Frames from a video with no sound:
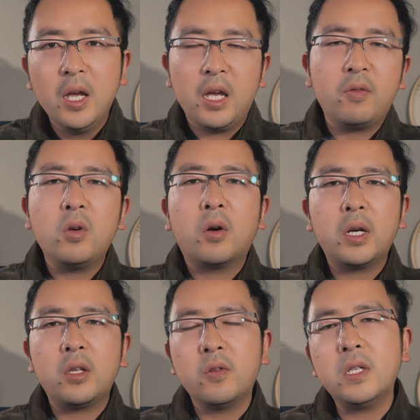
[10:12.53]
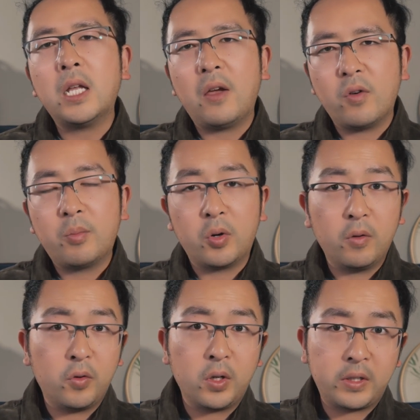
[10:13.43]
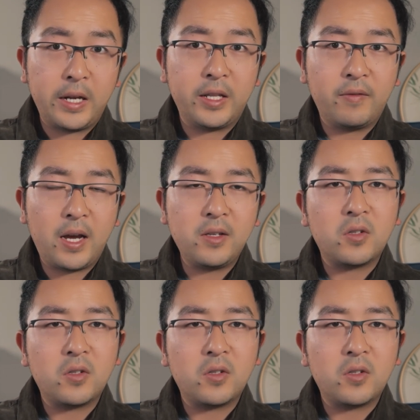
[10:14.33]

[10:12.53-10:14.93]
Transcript: if you're already using iPhone Pro for your daily device,